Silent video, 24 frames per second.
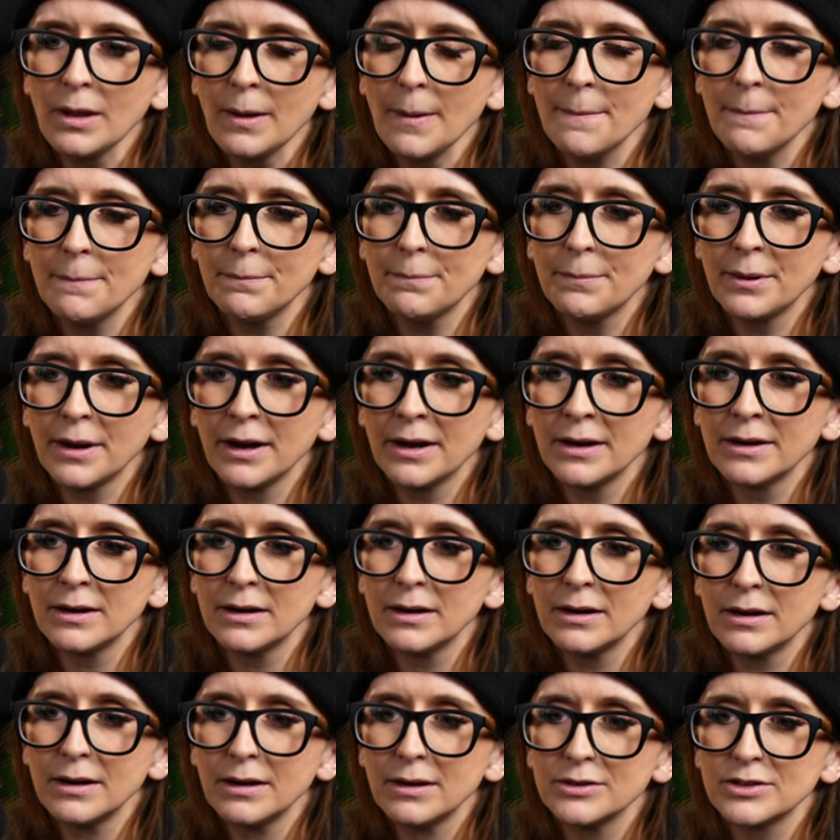But
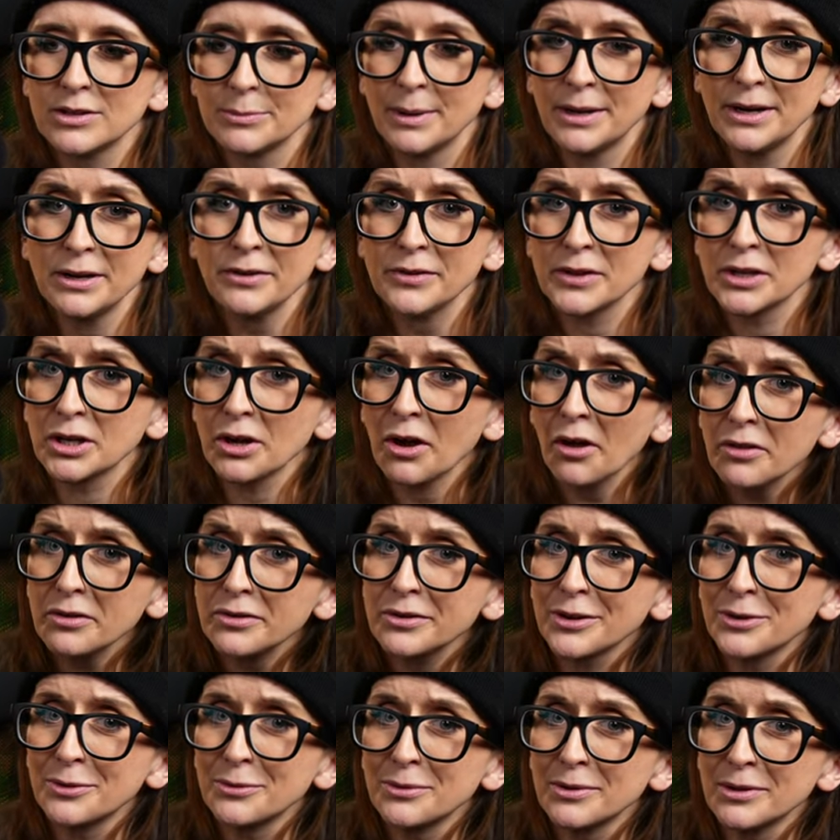depending on the color
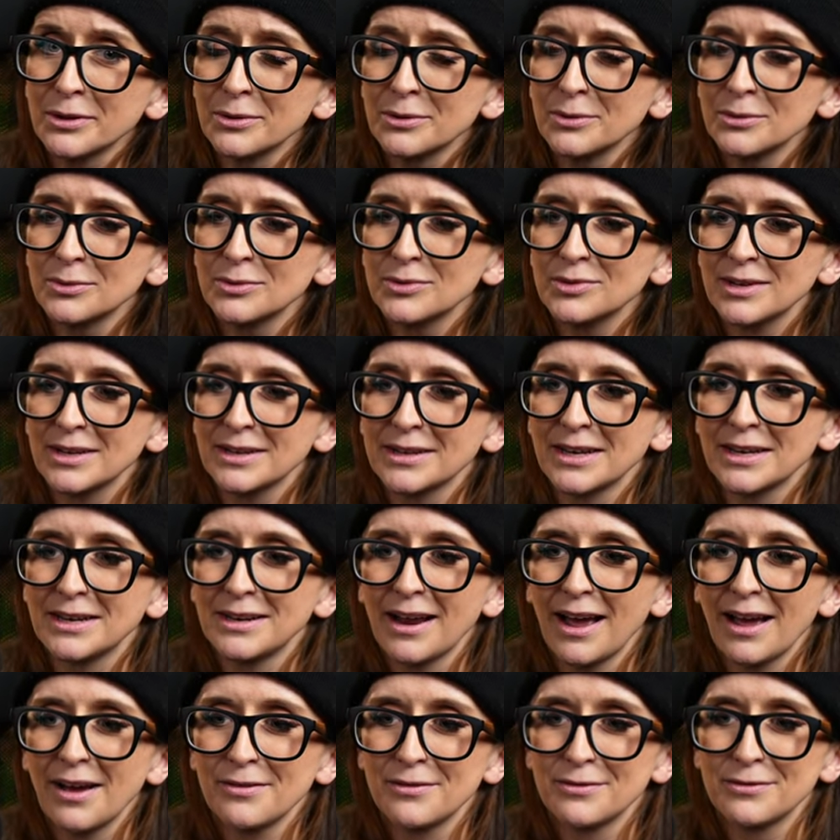you use, it can
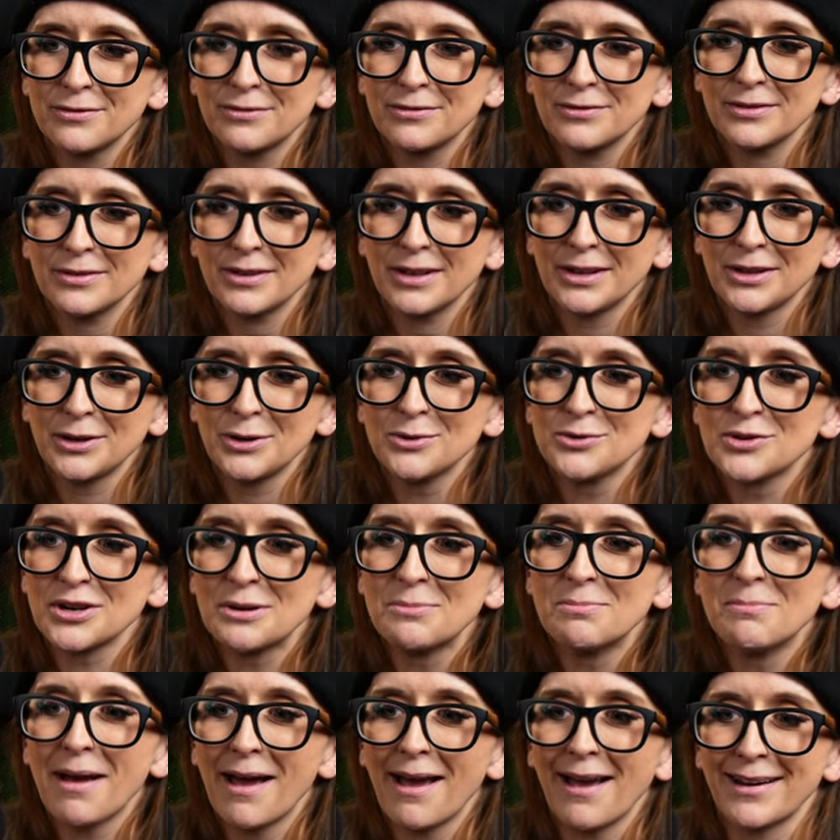have a huge
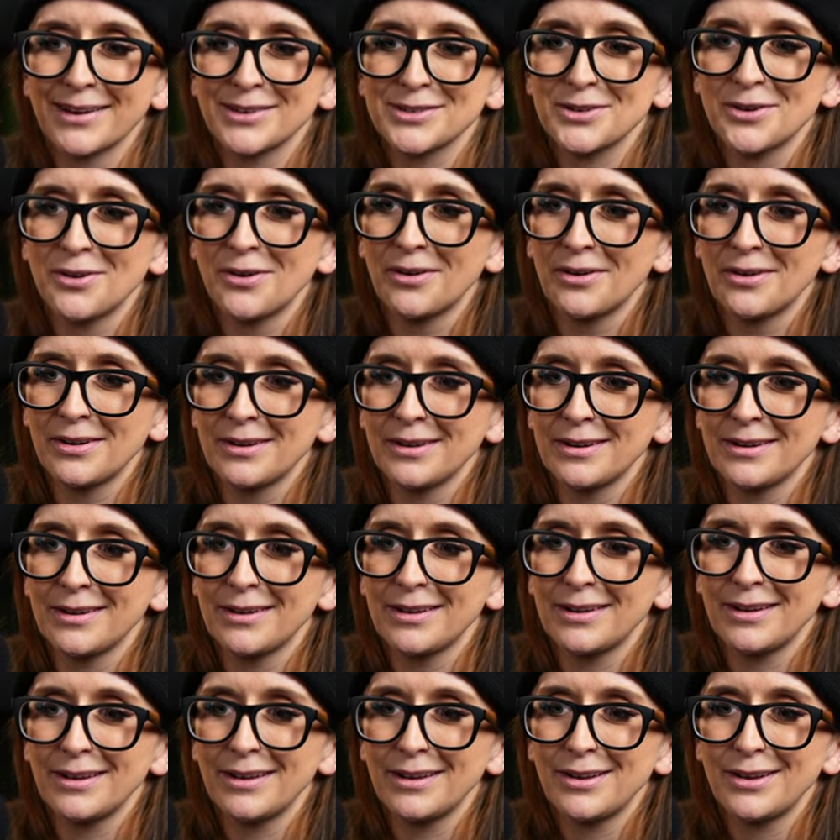impact
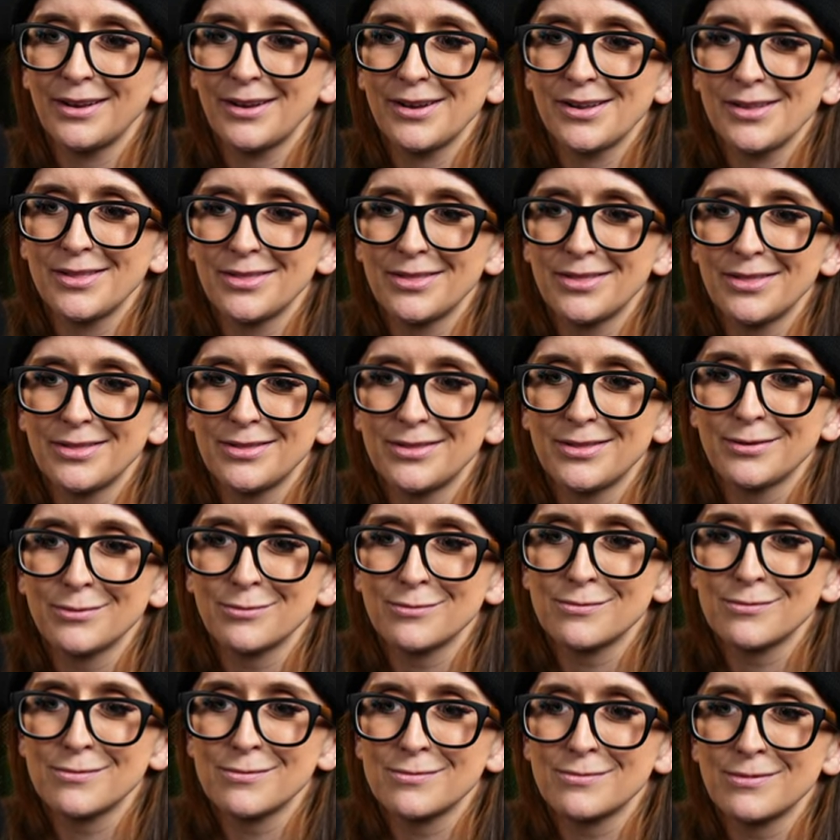on the
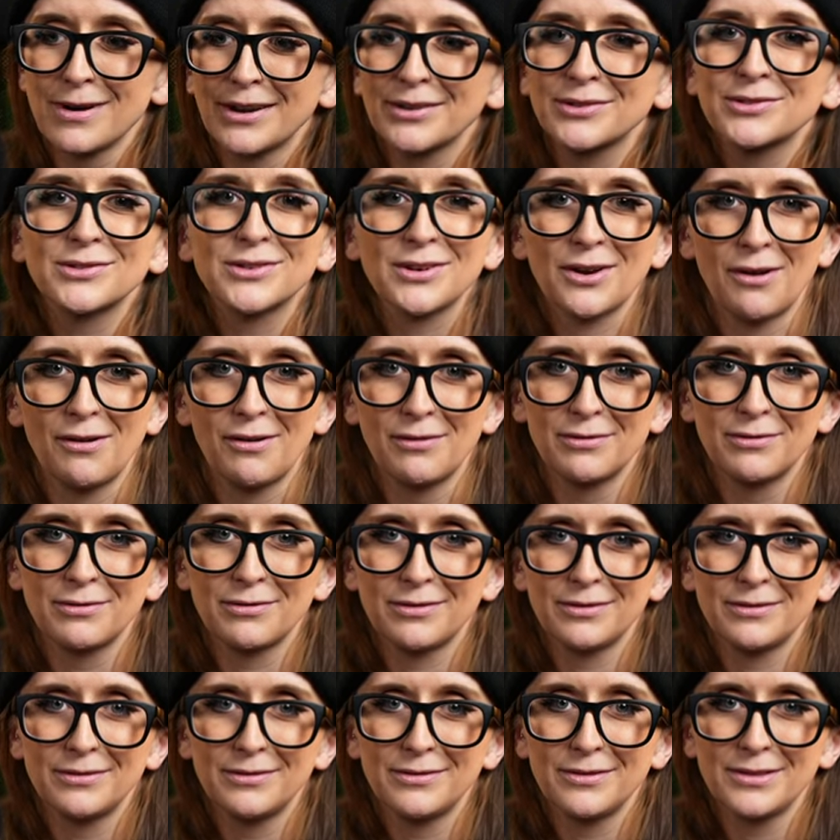rest of
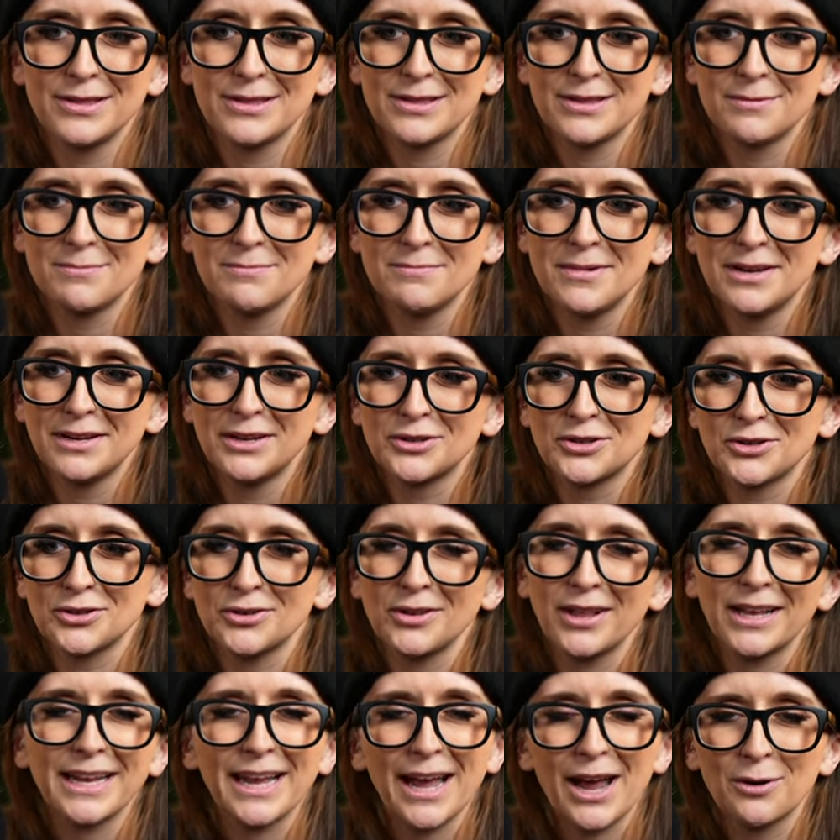the miniature,
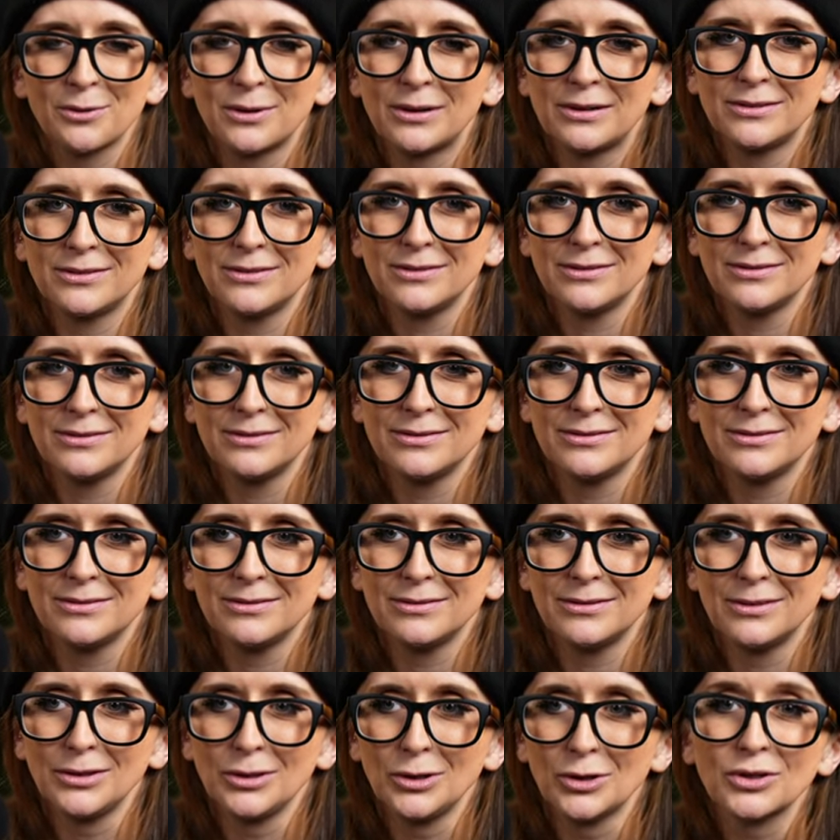like how it
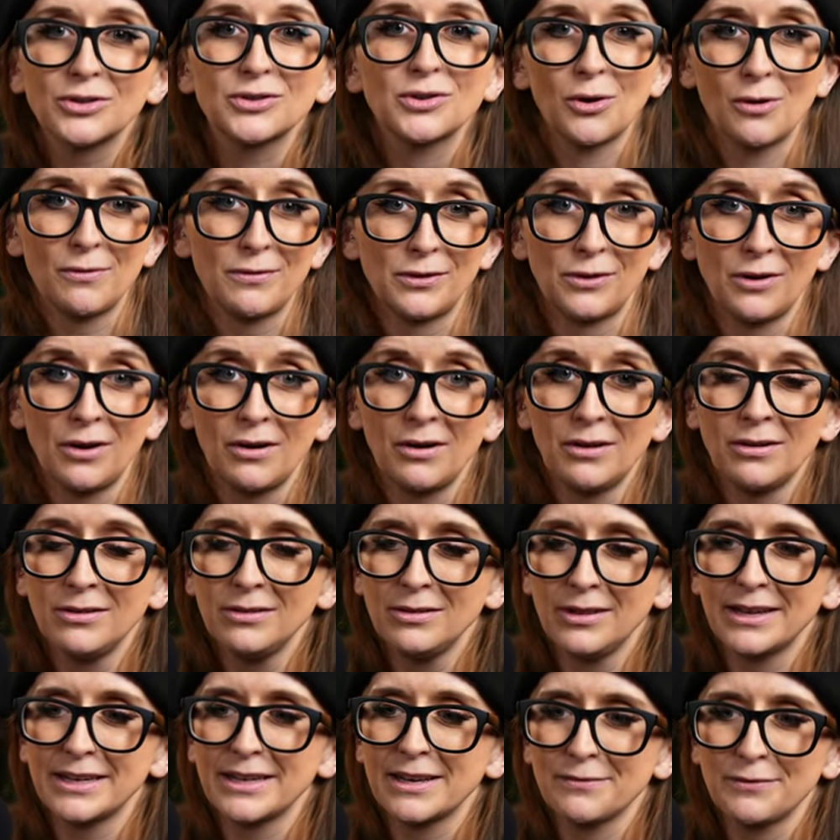looks overall.
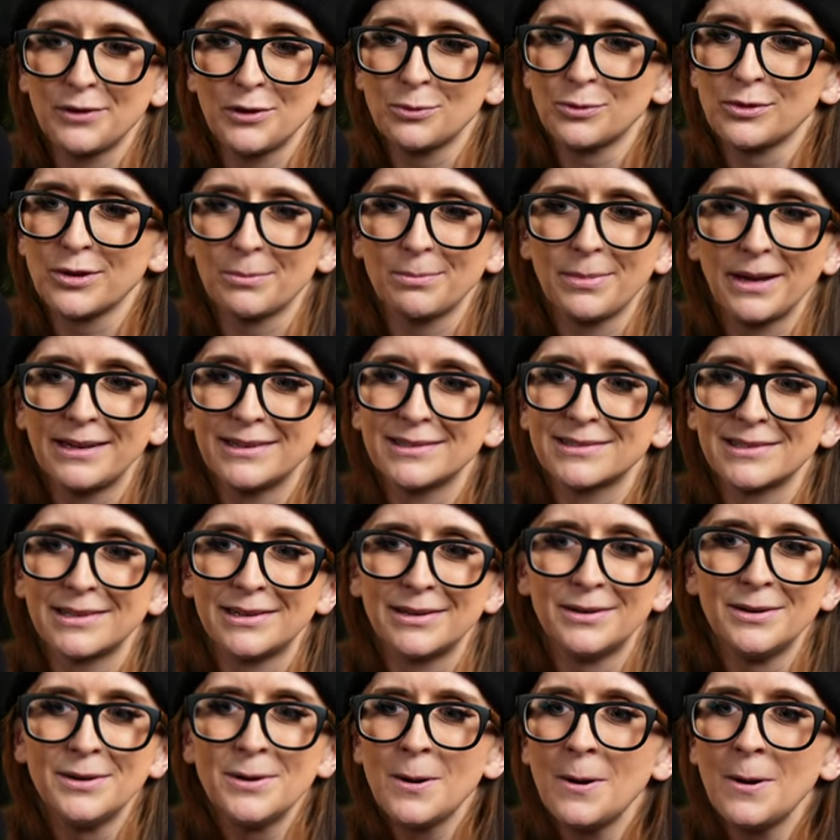Like if you were to base it